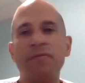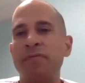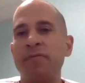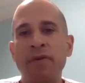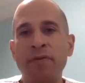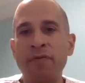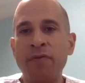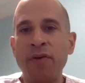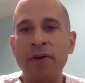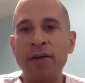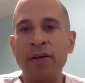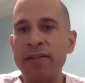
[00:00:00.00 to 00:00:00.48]

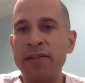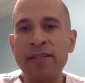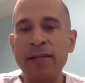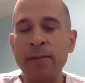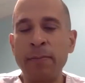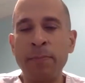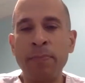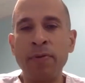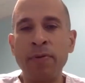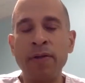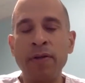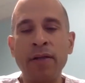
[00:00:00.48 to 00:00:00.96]
very
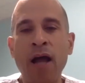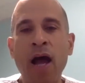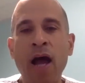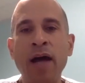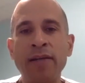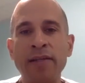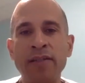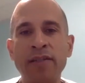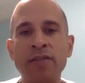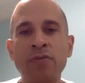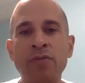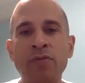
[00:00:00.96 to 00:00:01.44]
simple and
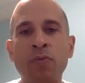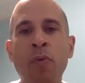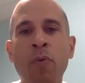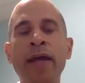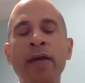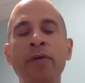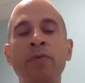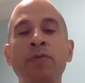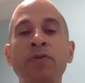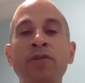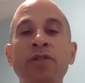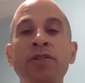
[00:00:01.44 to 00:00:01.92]
honest
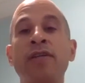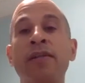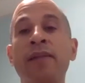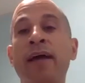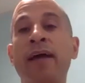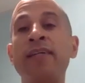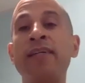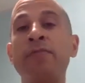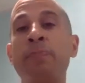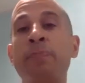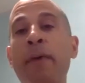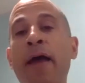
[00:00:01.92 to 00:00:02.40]
way, which is a
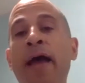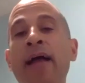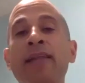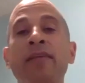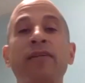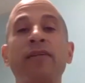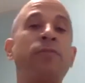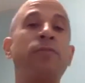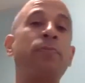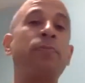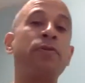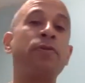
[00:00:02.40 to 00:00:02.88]
nice
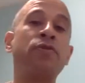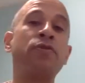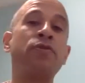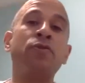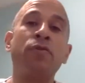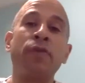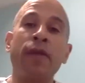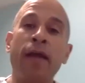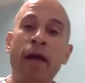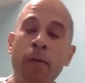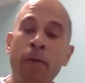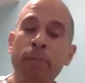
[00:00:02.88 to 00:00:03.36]
balance because you
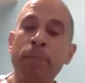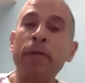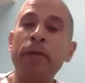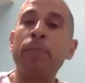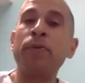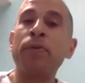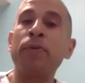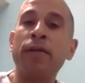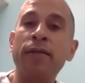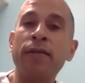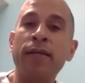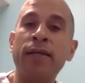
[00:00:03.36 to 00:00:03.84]
can help
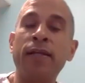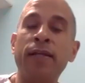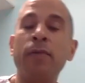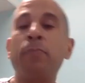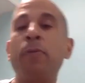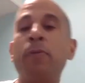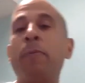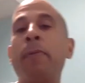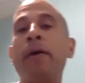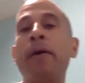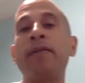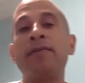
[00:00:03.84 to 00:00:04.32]
people that need it,
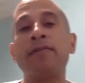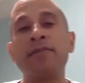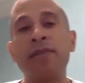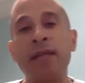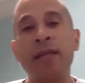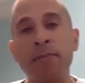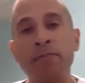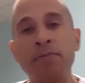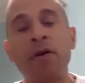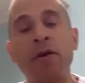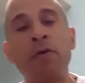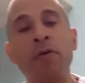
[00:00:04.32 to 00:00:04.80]
but by the
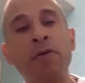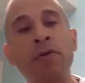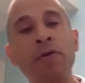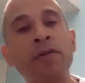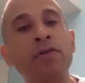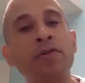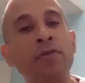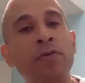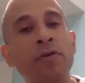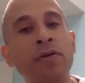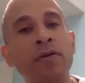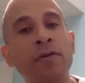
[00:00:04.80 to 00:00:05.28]
same
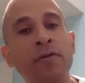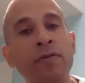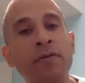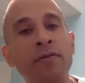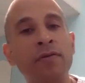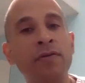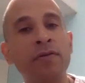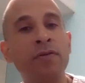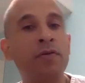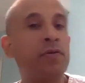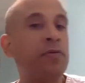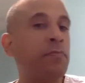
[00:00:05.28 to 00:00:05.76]
token, you
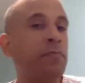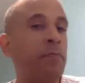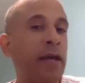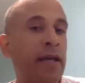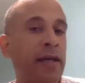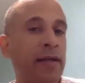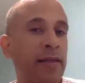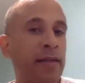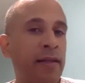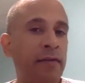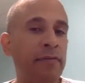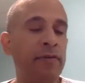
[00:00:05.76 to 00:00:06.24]
can
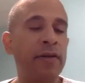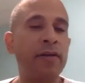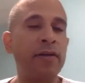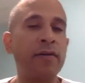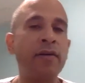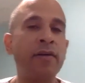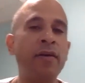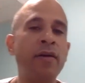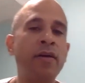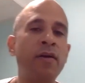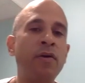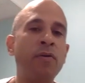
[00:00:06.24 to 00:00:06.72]
make a living,
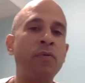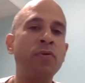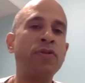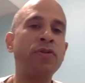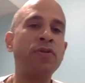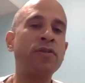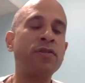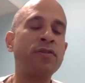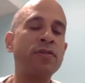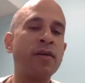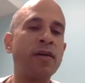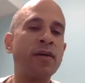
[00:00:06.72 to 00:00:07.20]

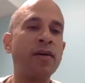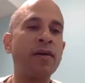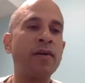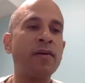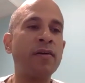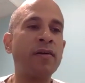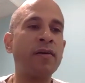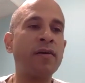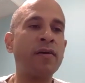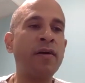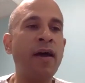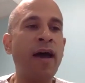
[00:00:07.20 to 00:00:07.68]
which is
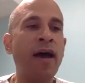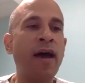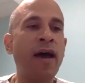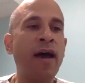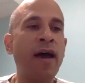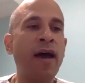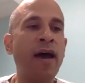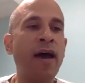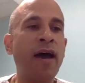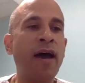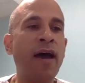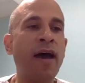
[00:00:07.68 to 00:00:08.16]
I
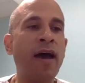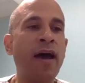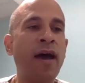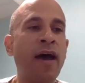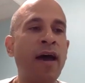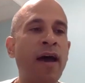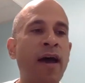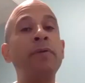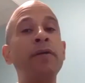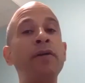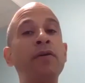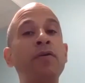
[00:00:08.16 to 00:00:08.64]
find
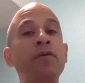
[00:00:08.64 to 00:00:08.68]
would be